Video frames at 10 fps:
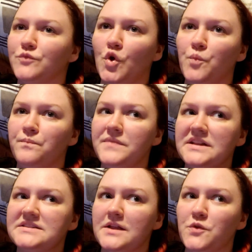Nope,
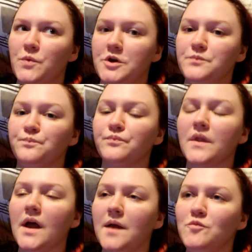that's not the word.
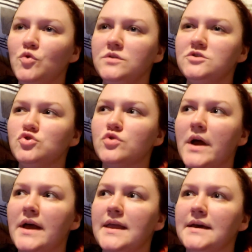I'm going to
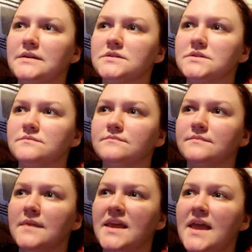try and
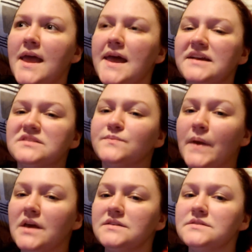
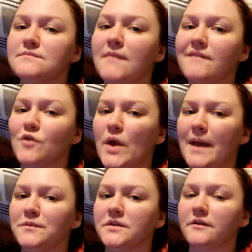expand my
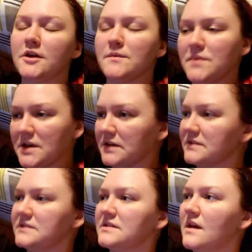vocabulary
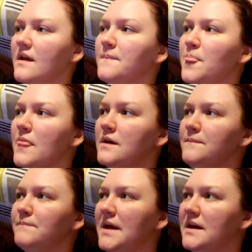because,
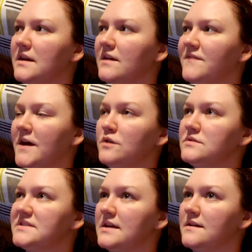man, if I
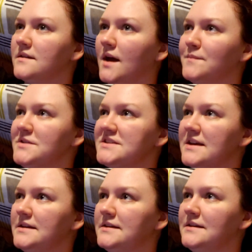don't say I'm
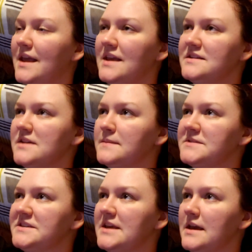excited eight
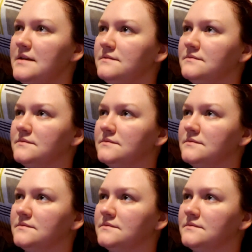times a day